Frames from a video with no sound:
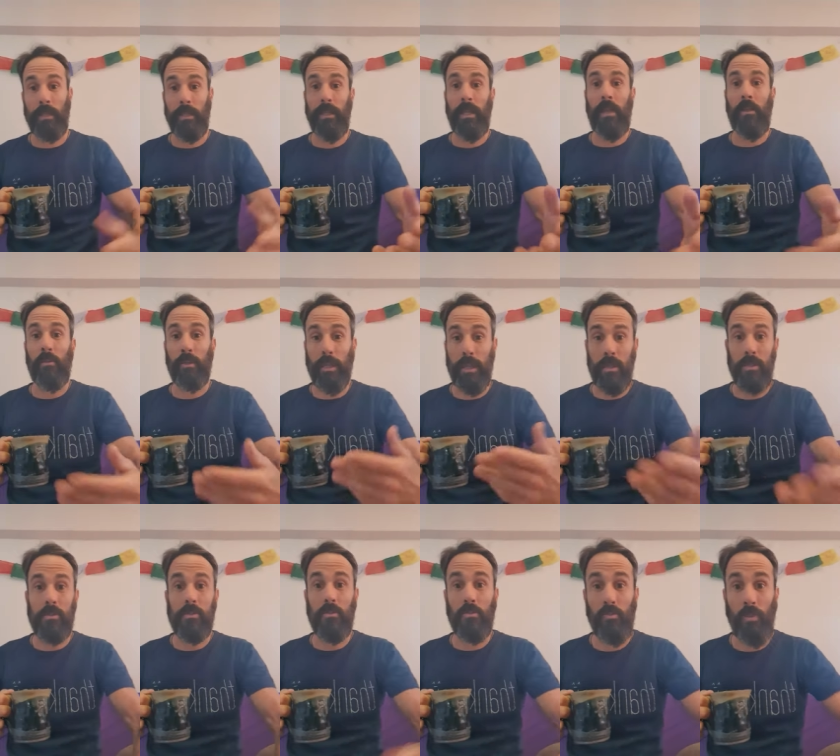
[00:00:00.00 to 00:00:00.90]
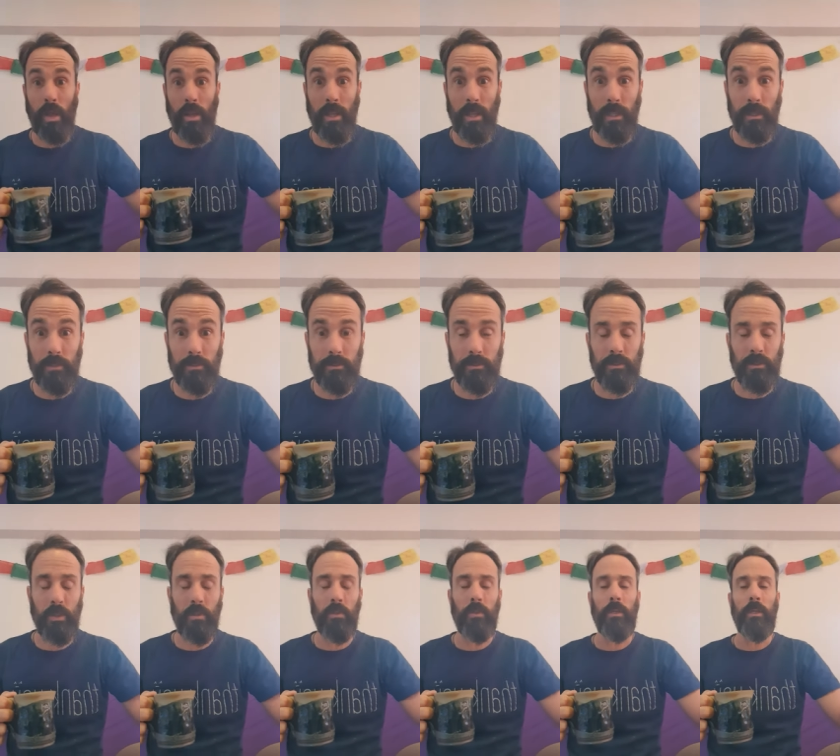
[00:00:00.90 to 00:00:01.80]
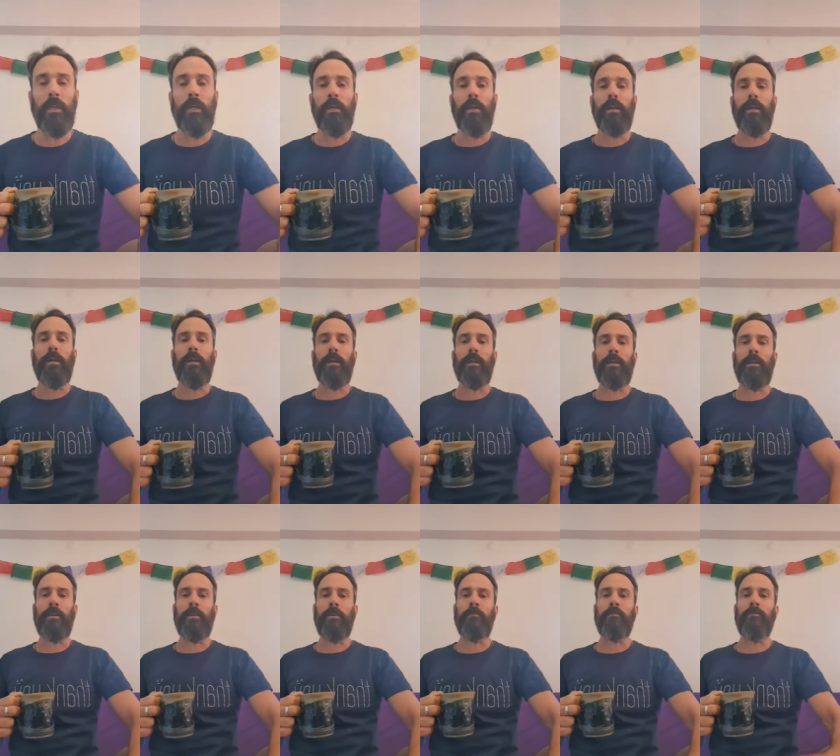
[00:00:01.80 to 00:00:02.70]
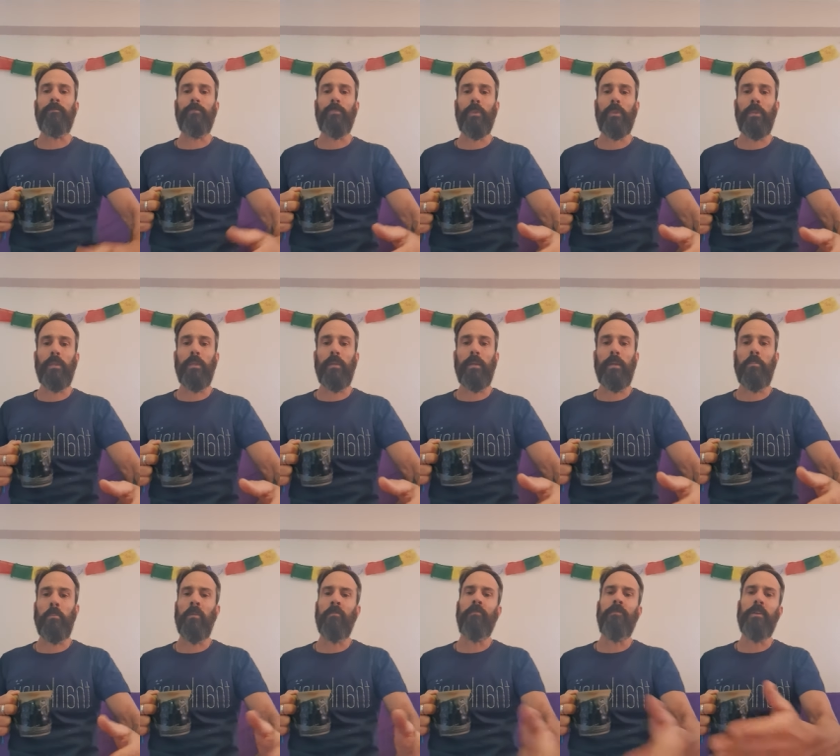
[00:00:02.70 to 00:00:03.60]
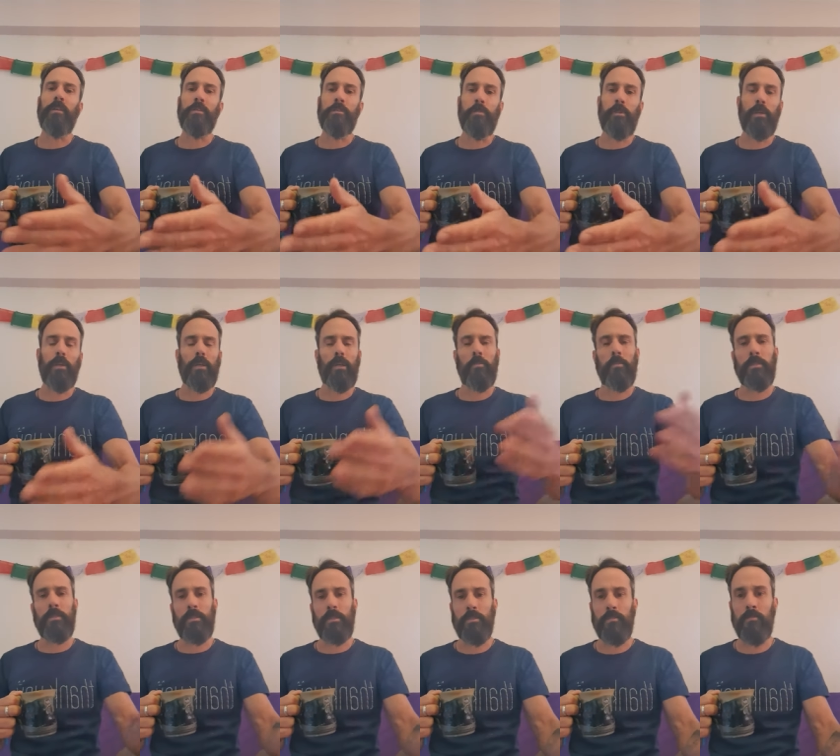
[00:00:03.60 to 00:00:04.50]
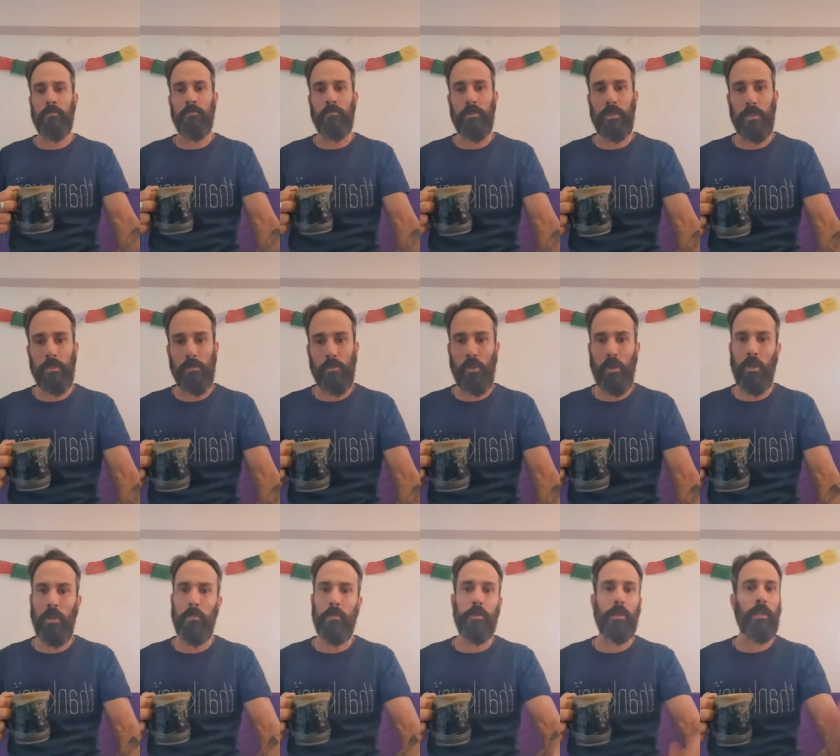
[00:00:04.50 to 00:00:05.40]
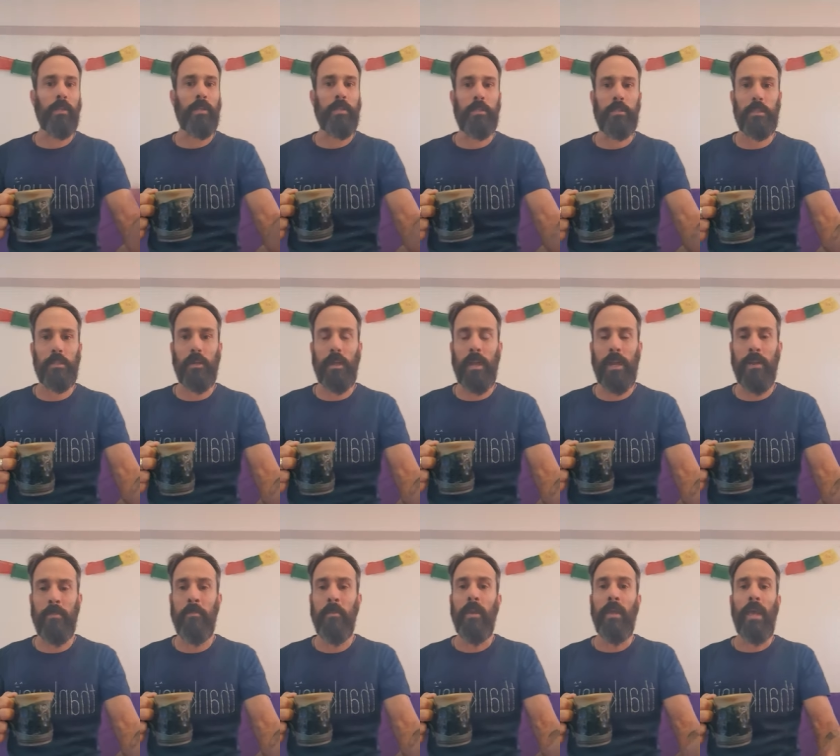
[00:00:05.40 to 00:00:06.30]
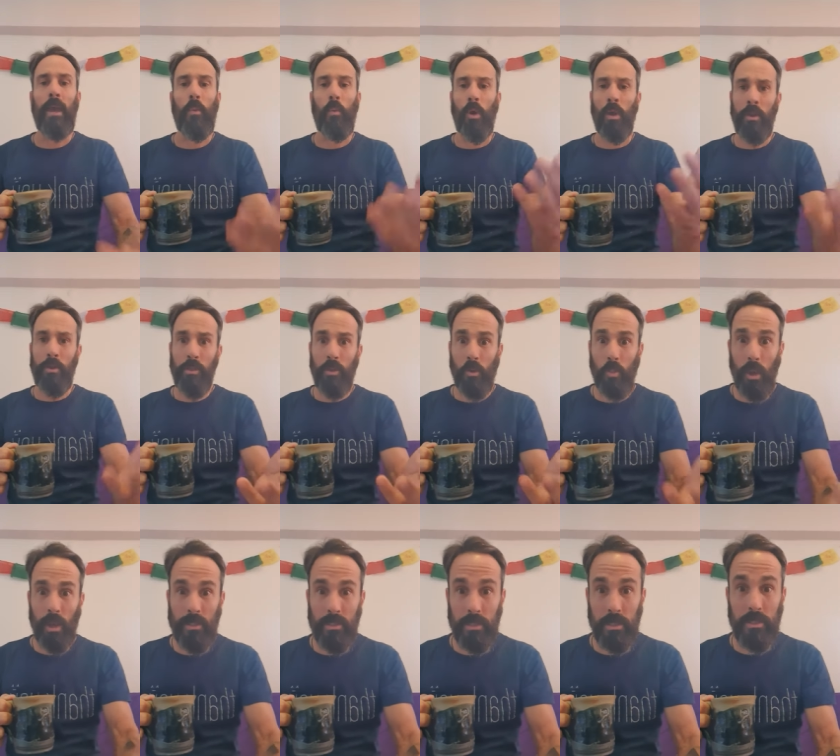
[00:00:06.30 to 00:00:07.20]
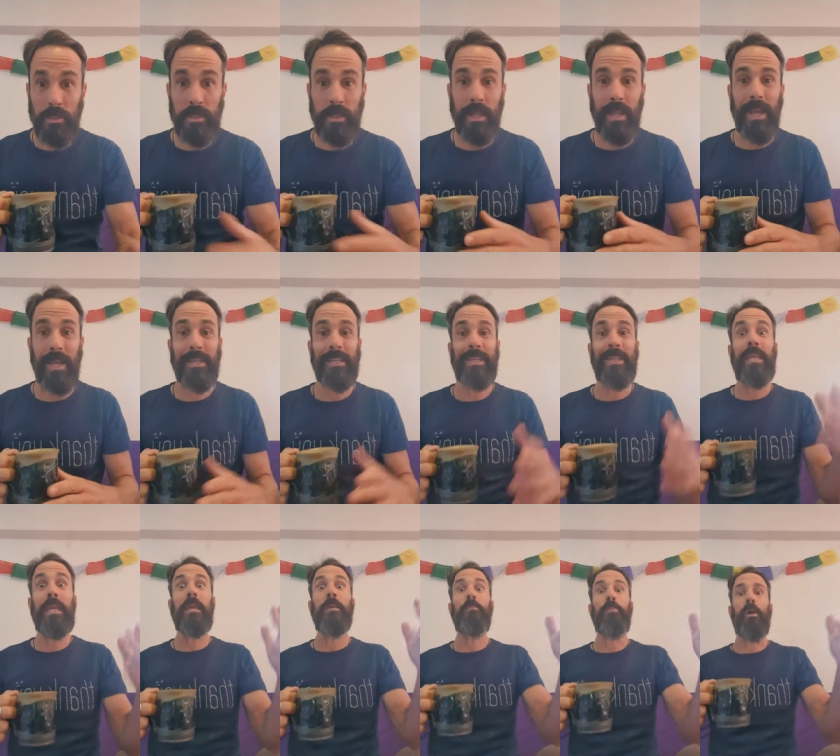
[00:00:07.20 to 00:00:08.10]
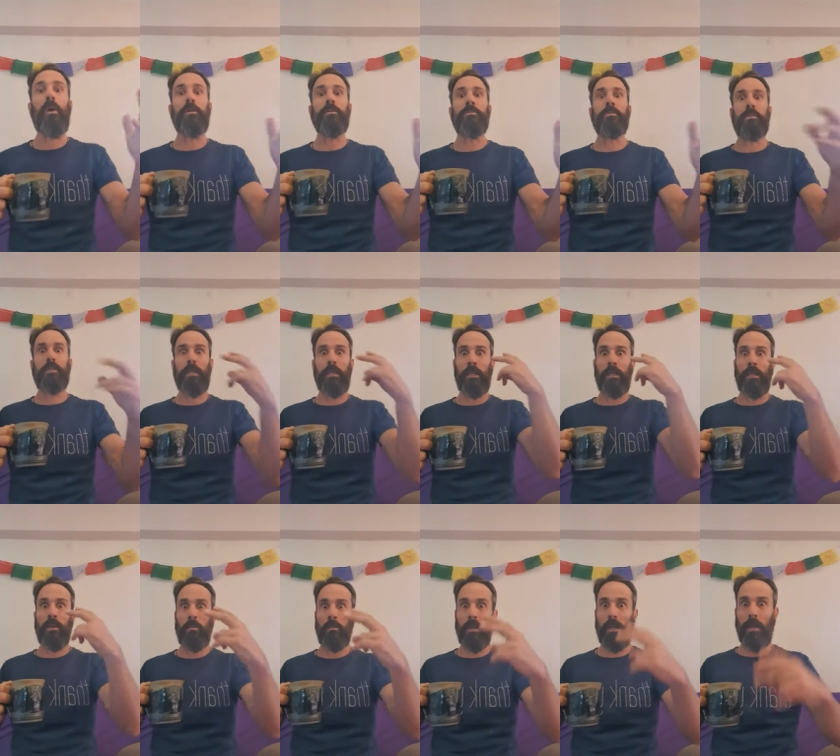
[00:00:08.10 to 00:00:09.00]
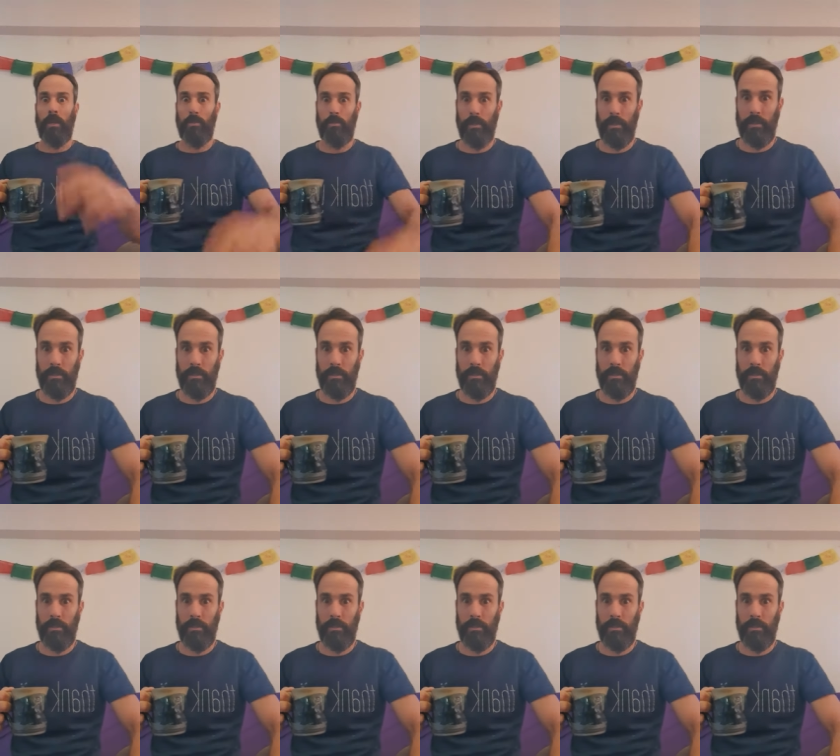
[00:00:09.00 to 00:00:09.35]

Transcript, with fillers: in our case, running. So um, I'm on Facebook, I'm in some, some groups, on Instagram. And one of the questions that I keep on seeing coming up